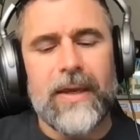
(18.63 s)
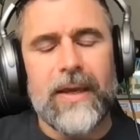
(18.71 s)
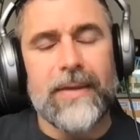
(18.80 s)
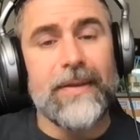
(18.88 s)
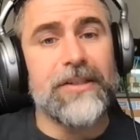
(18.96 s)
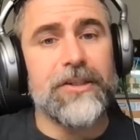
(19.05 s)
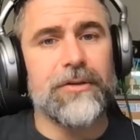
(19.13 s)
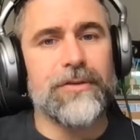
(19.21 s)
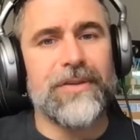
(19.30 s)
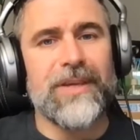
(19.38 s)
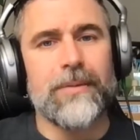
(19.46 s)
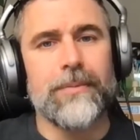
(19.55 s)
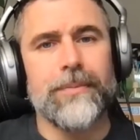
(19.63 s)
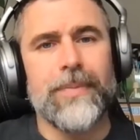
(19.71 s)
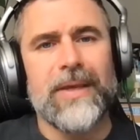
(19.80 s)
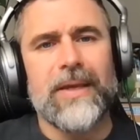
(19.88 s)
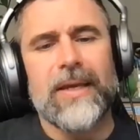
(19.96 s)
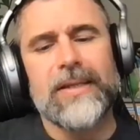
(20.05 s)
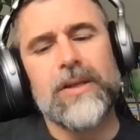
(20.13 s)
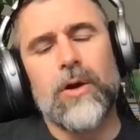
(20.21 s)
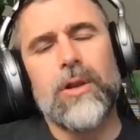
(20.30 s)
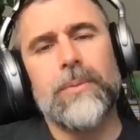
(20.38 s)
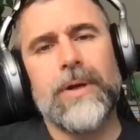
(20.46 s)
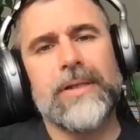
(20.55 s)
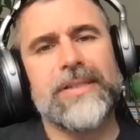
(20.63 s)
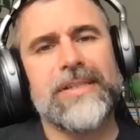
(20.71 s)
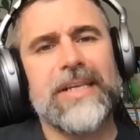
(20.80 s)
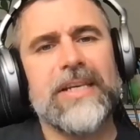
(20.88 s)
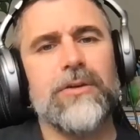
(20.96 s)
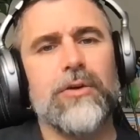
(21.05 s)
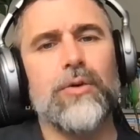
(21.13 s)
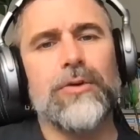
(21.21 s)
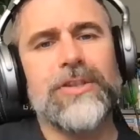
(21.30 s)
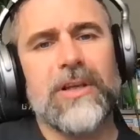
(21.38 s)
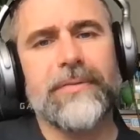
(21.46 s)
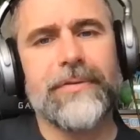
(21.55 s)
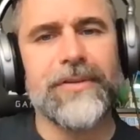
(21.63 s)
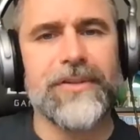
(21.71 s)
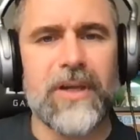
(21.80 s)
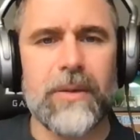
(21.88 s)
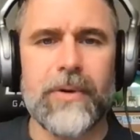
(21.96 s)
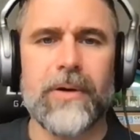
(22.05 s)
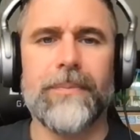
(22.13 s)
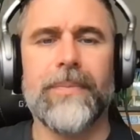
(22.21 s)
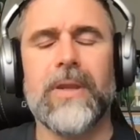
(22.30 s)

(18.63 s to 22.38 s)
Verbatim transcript: And this year's theme is all about seeing yourself in cyber.